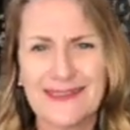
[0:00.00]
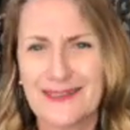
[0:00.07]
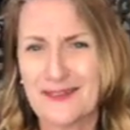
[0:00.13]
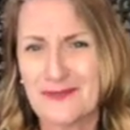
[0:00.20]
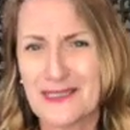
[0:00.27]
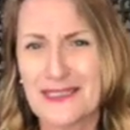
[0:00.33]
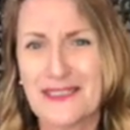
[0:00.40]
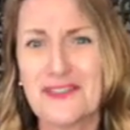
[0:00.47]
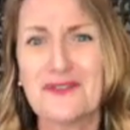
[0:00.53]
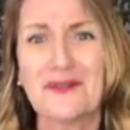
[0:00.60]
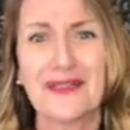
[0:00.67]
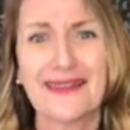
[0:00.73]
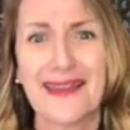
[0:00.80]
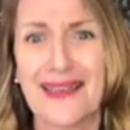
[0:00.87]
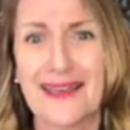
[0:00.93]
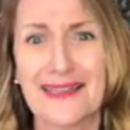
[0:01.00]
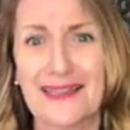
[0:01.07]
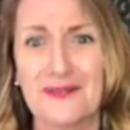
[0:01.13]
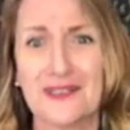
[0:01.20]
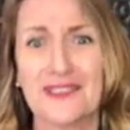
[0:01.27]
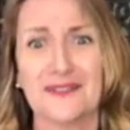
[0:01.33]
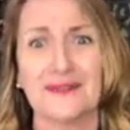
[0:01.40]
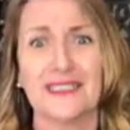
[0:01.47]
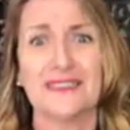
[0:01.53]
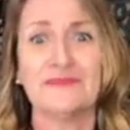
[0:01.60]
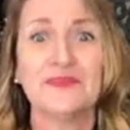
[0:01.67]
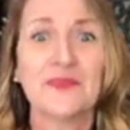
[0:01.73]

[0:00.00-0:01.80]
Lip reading: nobody knew what the heck they were doing.